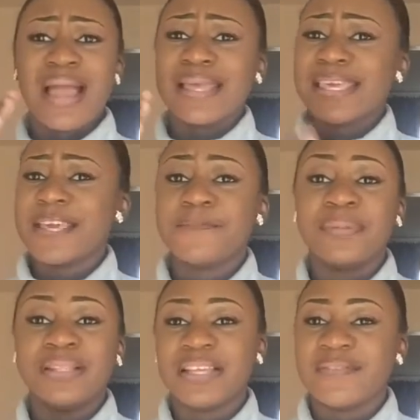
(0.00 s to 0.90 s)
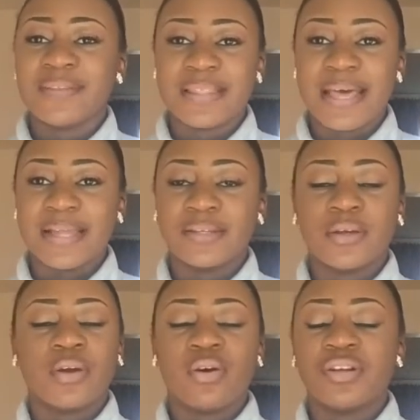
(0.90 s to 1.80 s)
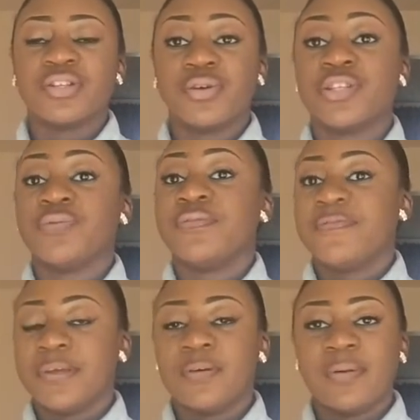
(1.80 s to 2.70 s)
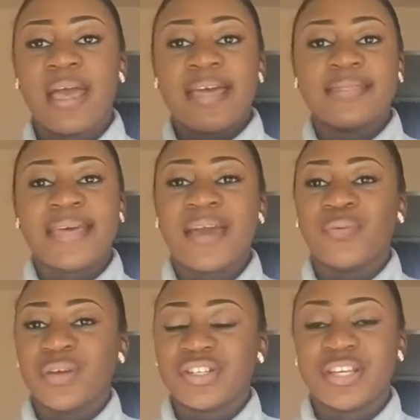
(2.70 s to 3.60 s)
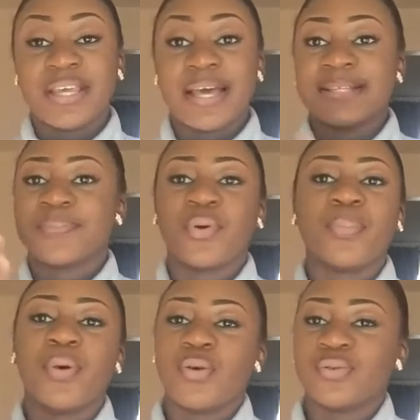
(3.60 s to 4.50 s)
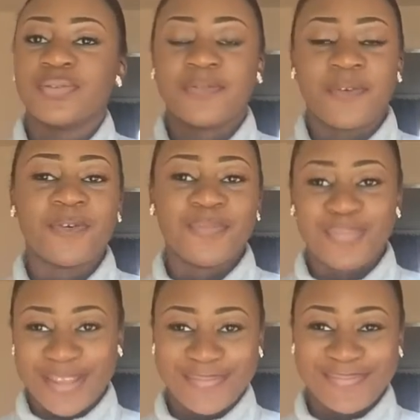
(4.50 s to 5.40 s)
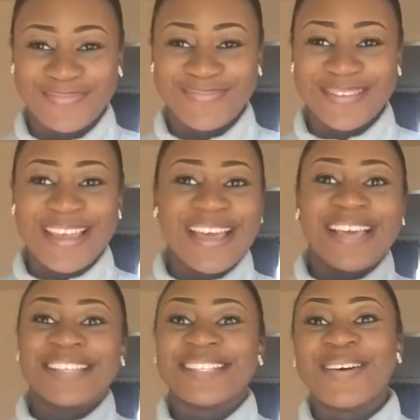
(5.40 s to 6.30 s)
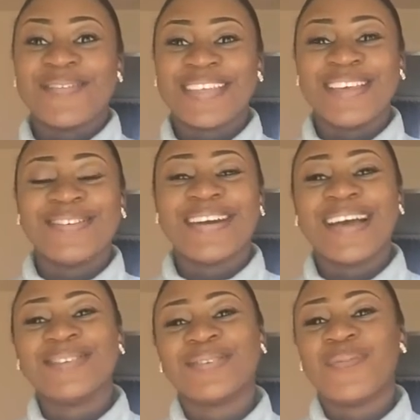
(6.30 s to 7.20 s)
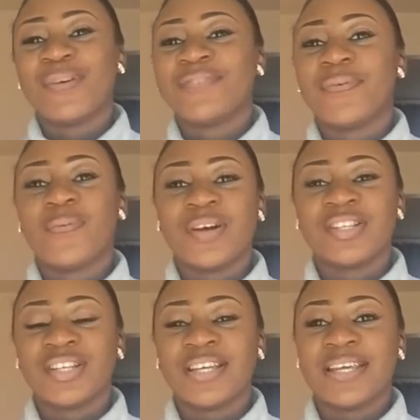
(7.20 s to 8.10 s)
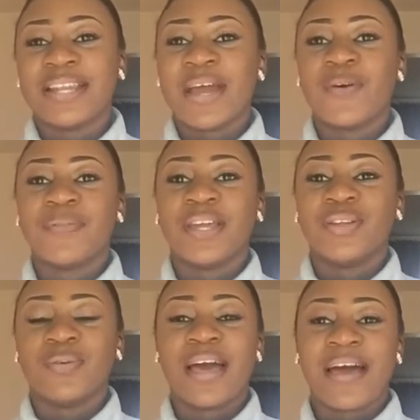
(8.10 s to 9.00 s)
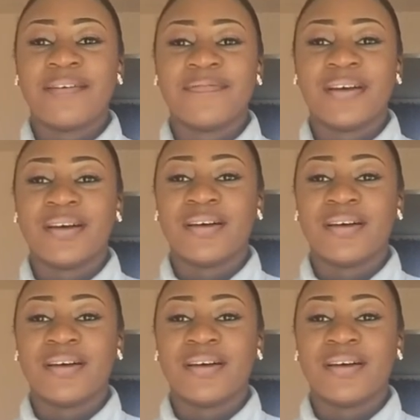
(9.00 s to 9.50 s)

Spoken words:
and keep believing that God is going to reveal that which He has proposed for you. So thank you guys so much for watching, and I hope that you have